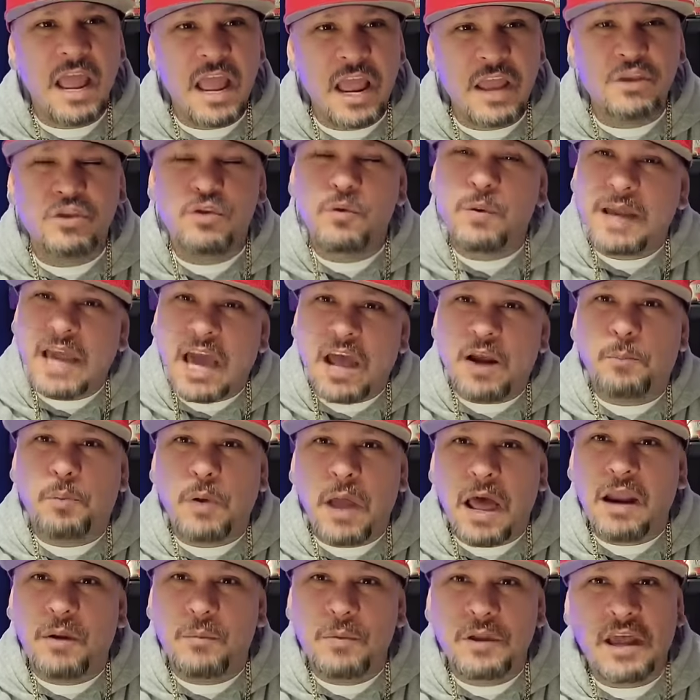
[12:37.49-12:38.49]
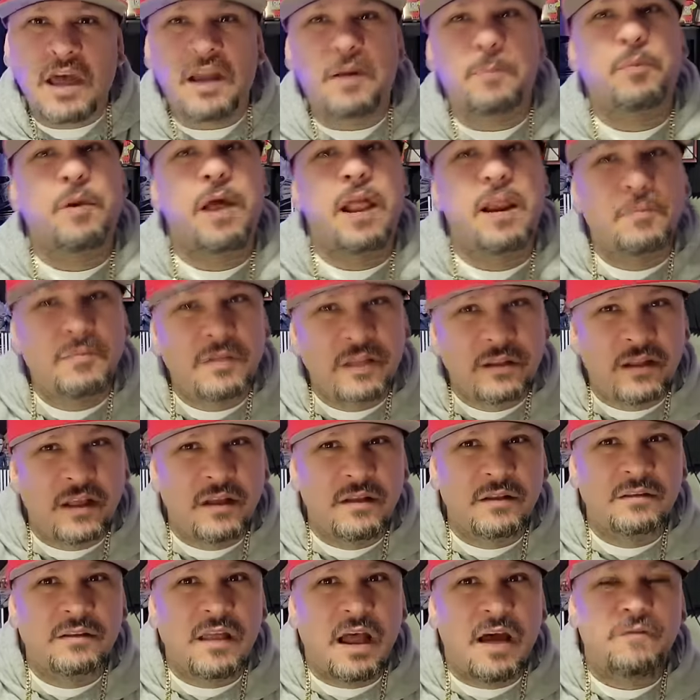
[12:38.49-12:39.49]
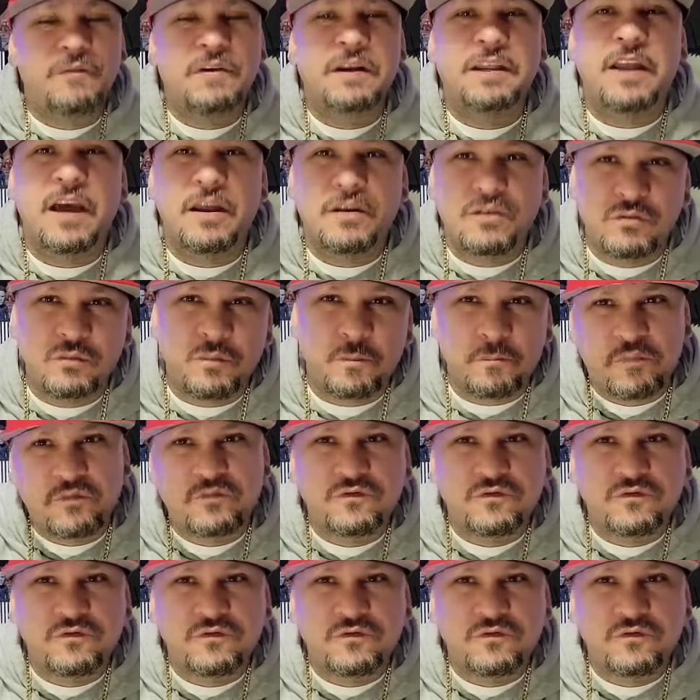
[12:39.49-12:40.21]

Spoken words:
Hey, you got a problem, we got a problem. Then the Africano